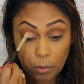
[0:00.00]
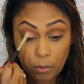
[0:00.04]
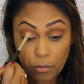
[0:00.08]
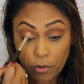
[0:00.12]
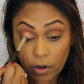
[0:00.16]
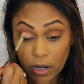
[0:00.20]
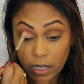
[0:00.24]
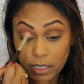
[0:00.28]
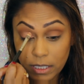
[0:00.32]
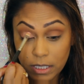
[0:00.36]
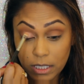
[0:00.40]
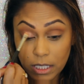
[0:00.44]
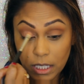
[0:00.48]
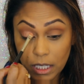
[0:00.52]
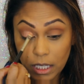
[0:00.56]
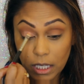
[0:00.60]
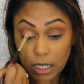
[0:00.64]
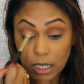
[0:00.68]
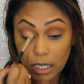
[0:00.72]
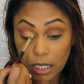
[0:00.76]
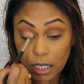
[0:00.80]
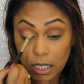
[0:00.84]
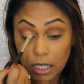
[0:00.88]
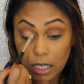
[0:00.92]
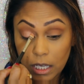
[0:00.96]

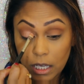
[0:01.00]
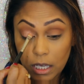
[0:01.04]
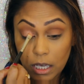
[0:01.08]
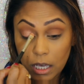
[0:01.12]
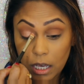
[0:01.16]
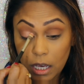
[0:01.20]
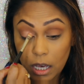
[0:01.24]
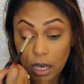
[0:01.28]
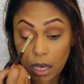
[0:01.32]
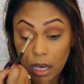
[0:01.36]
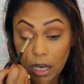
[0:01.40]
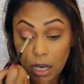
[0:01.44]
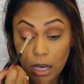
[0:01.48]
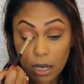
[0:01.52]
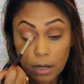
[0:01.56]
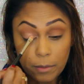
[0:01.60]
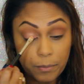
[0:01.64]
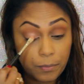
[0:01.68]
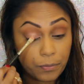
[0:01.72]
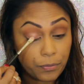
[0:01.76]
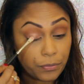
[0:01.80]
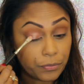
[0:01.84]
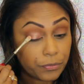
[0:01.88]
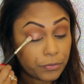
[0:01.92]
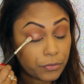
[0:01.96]
brassy.
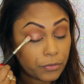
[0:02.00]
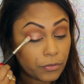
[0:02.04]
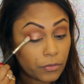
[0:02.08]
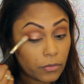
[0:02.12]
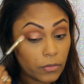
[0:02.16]
And